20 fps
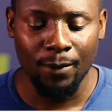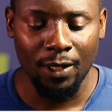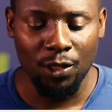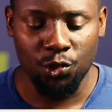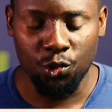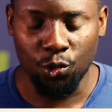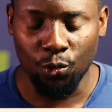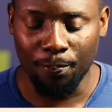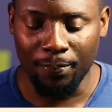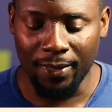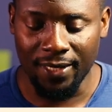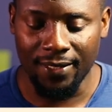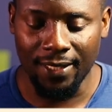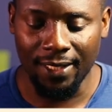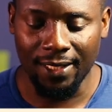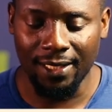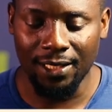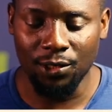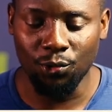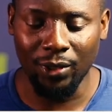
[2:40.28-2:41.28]
so
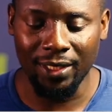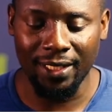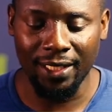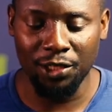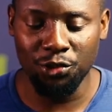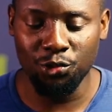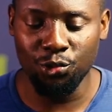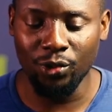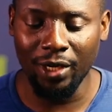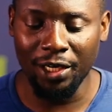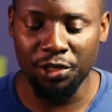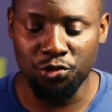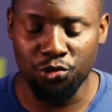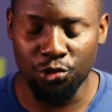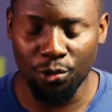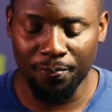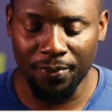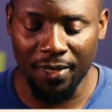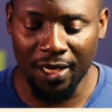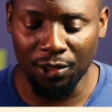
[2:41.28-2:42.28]
basically what I do, I
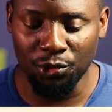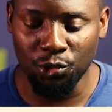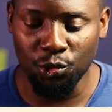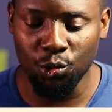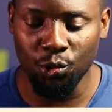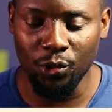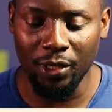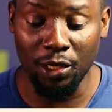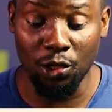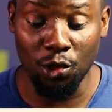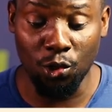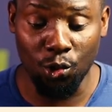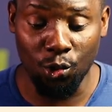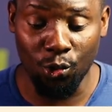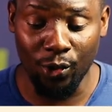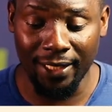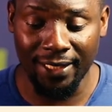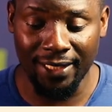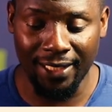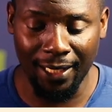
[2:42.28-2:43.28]
drop down to a
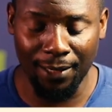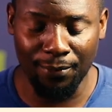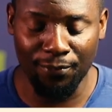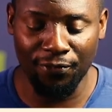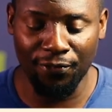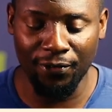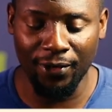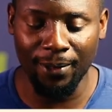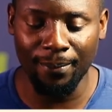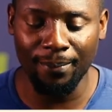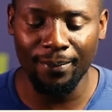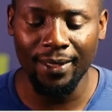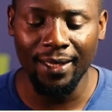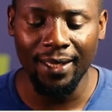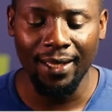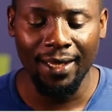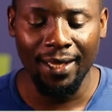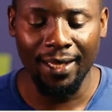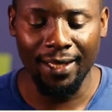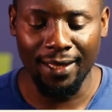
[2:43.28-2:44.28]
lower time frame,
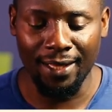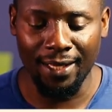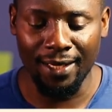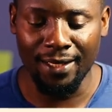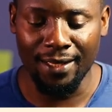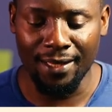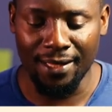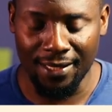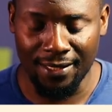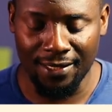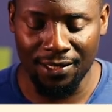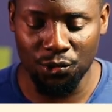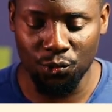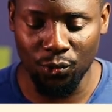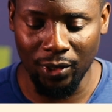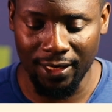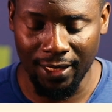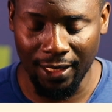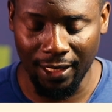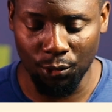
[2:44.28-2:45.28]
and then this is
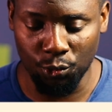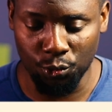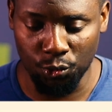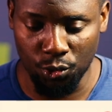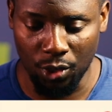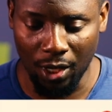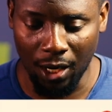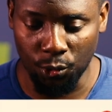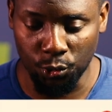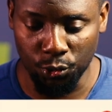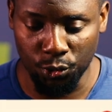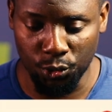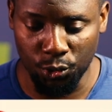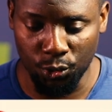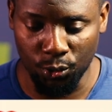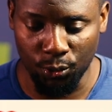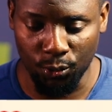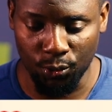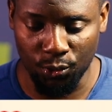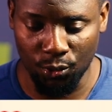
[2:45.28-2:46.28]
what I would
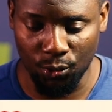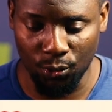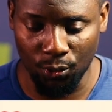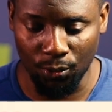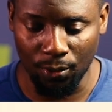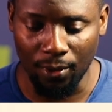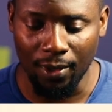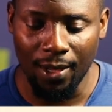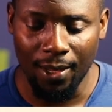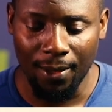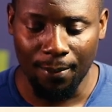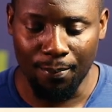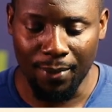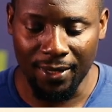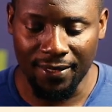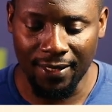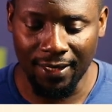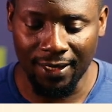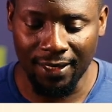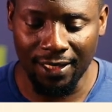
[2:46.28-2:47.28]
do. So
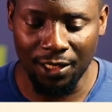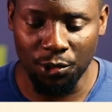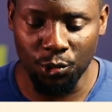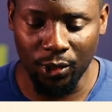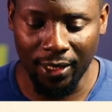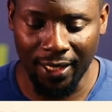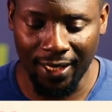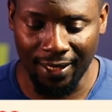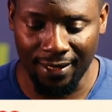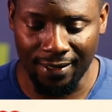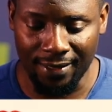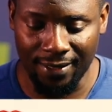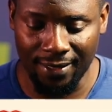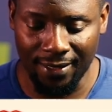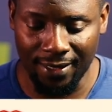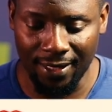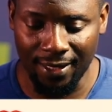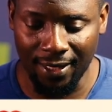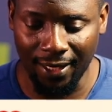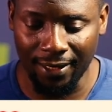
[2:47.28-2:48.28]
basically you can
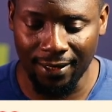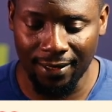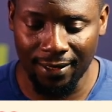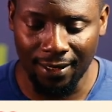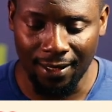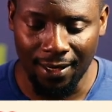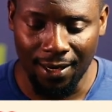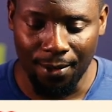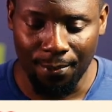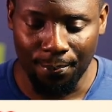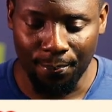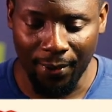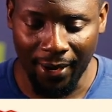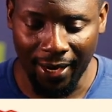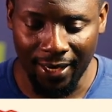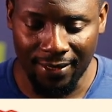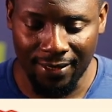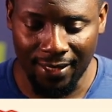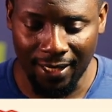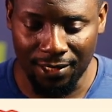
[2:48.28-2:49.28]
see that
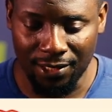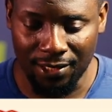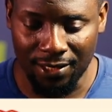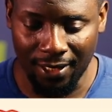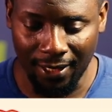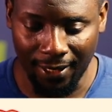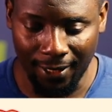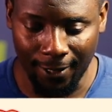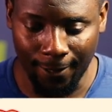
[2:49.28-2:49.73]
price has